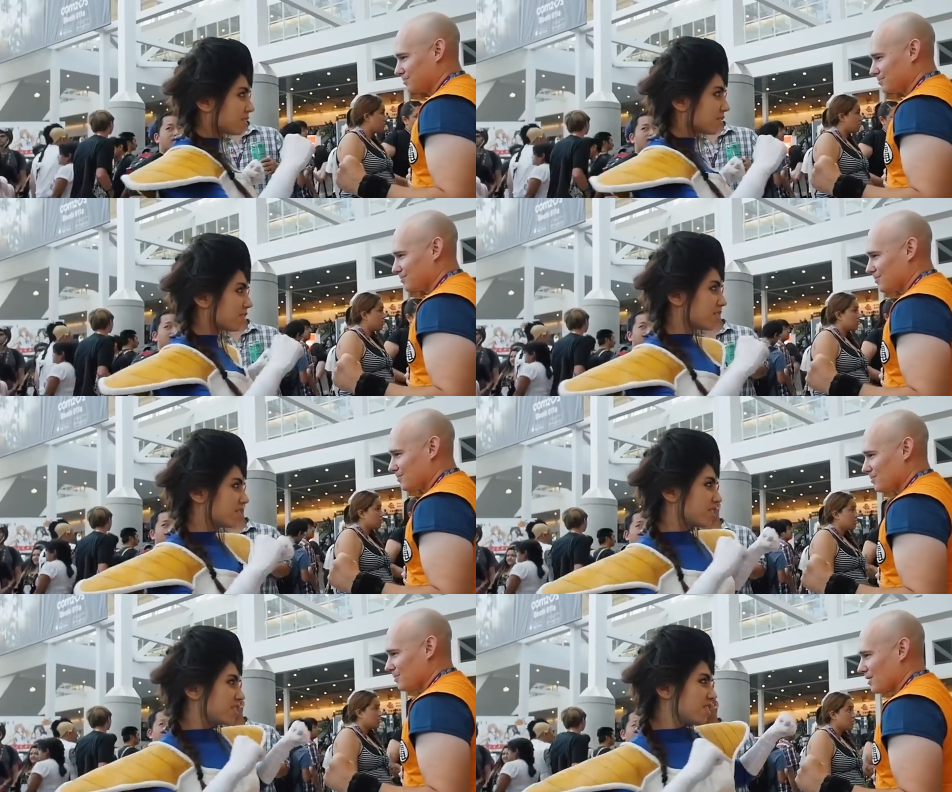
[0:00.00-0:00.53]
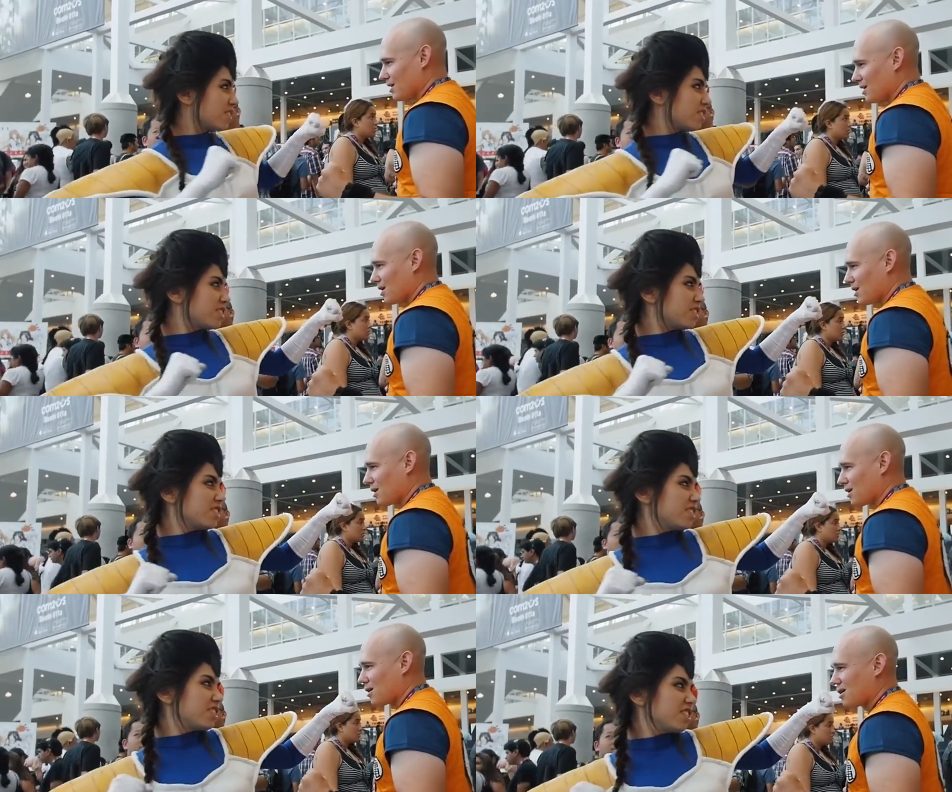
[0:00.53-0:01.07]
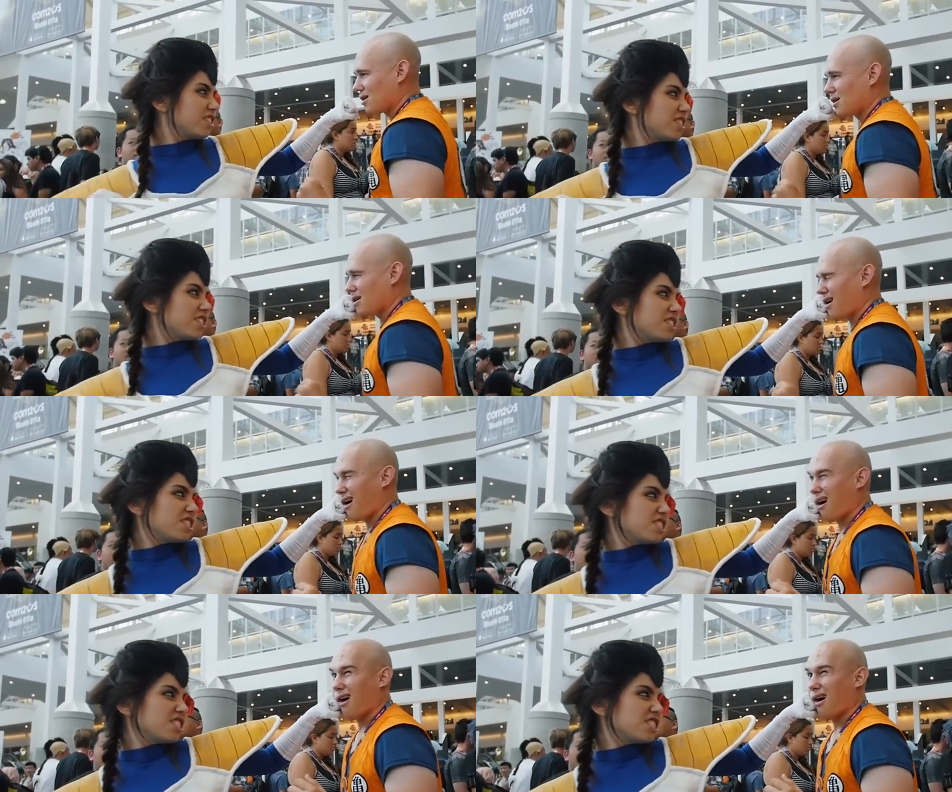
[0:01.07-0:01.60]

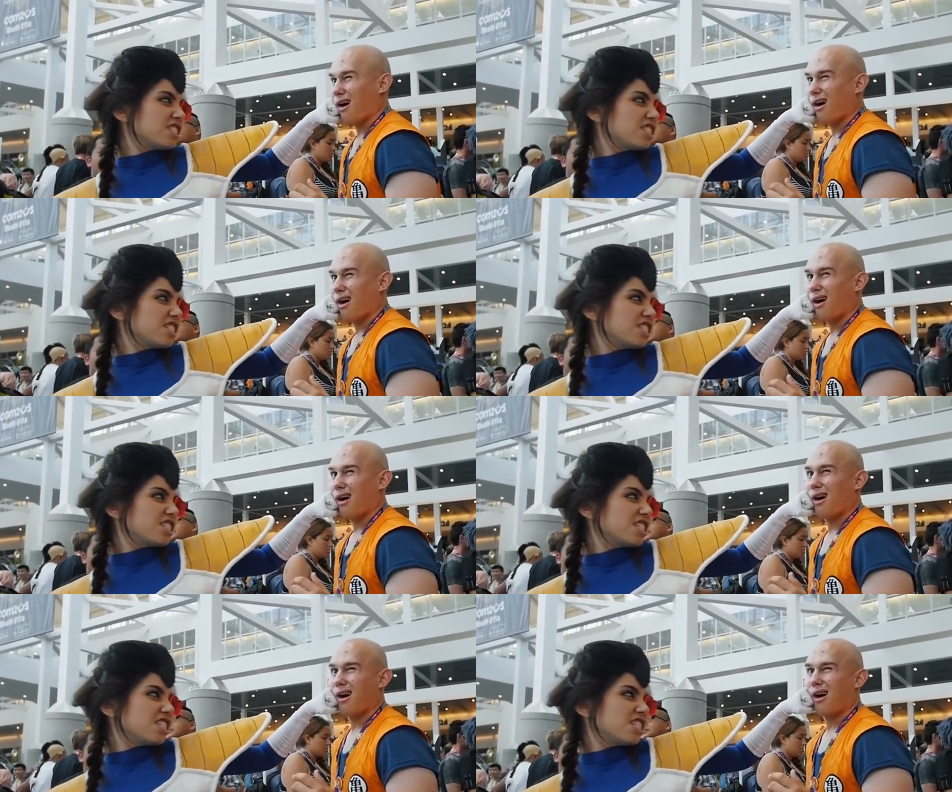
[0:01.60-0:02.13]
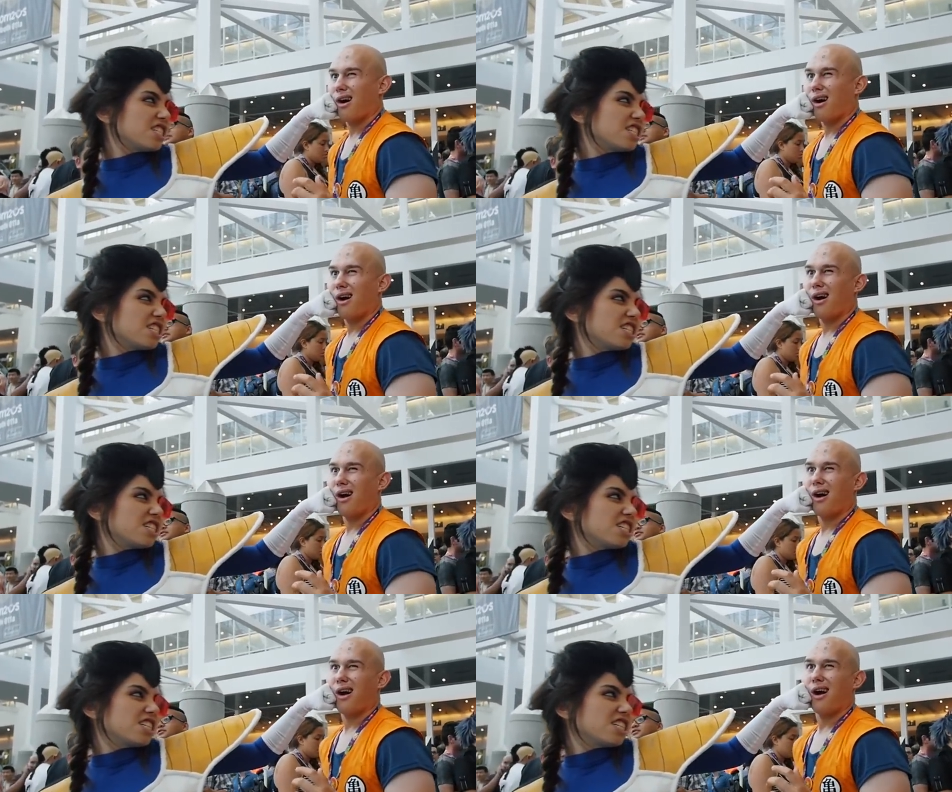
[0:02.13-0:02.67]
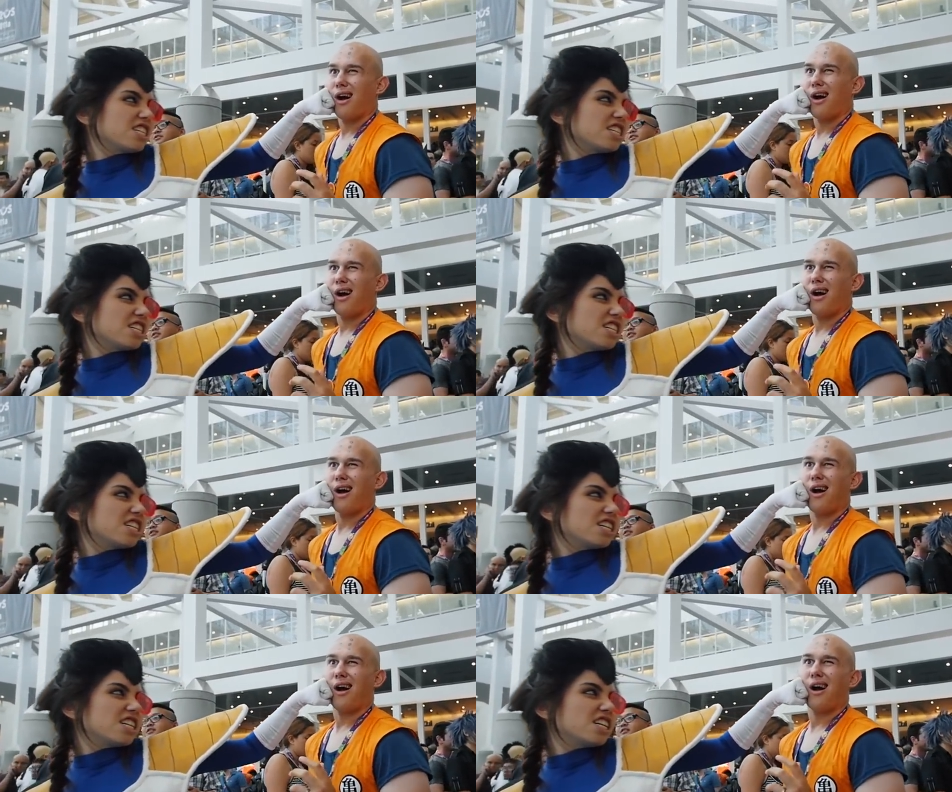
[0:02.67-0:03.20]

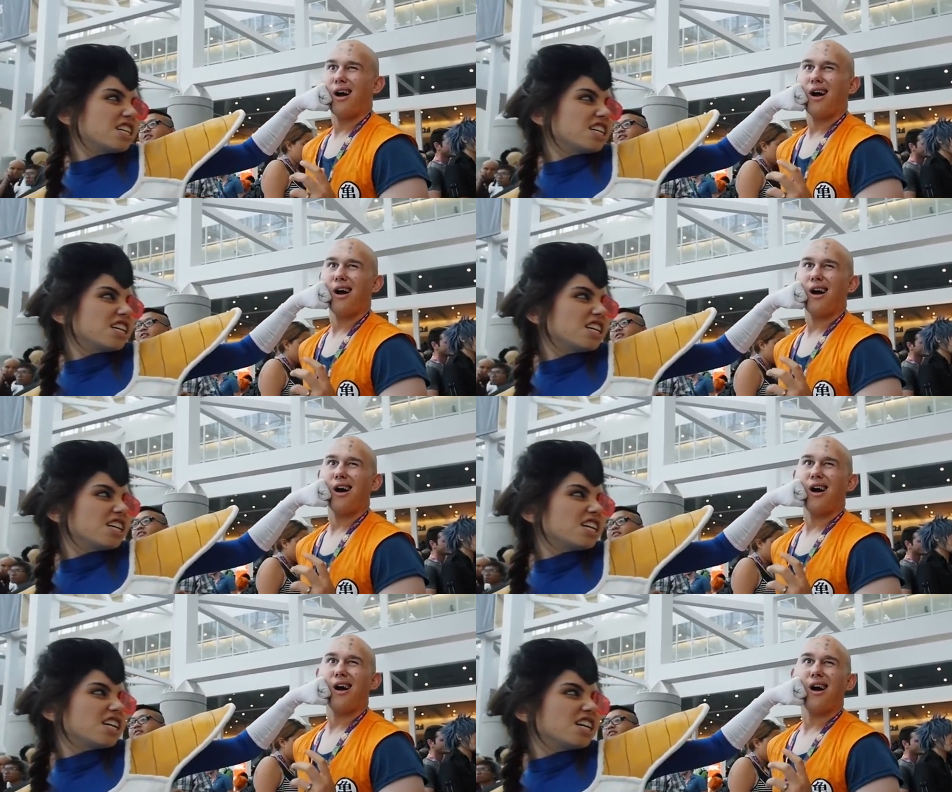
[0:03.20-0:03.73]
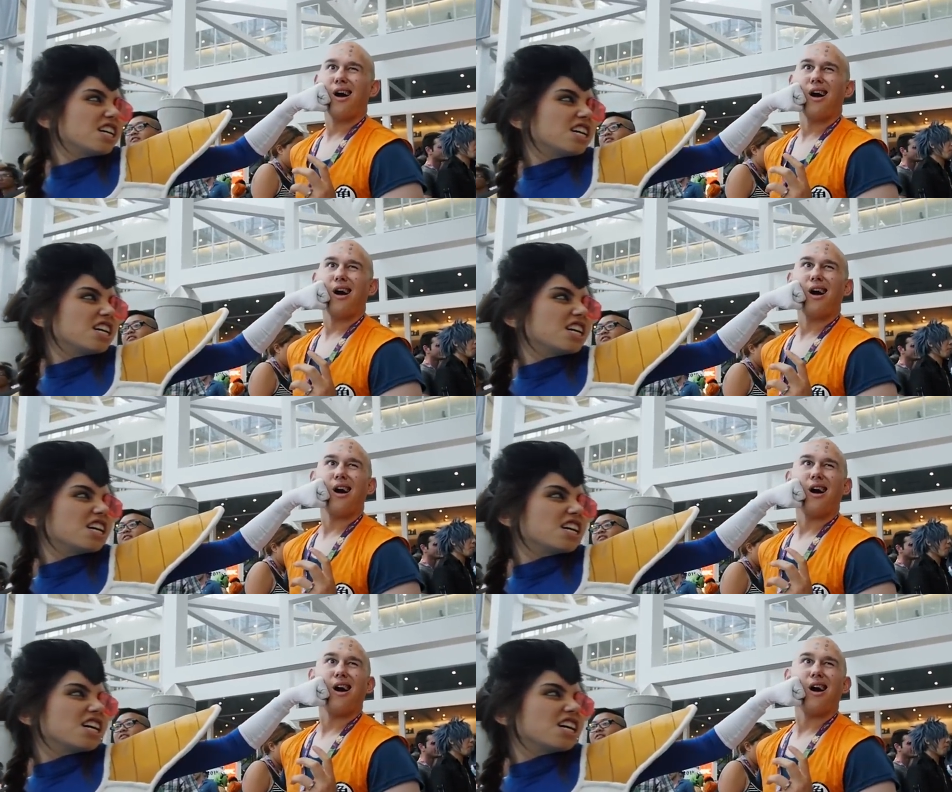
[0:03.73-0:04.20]
[no speech]